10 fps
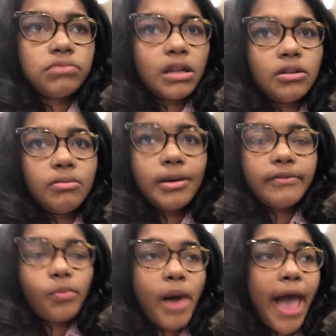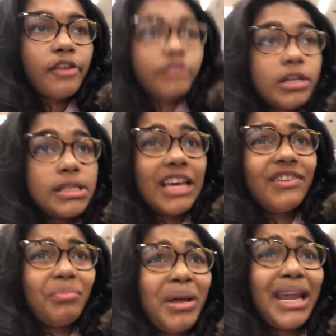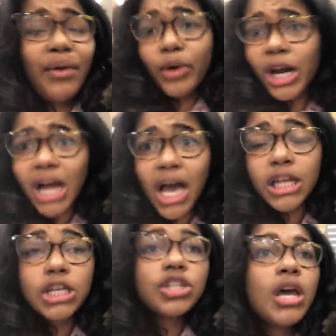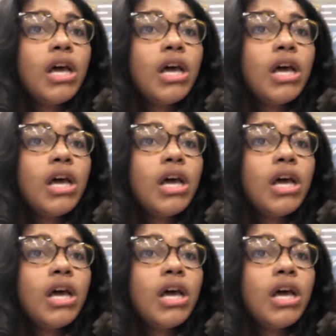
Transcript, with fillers: a little bit of a whack Friendsgiving, but like we're in college.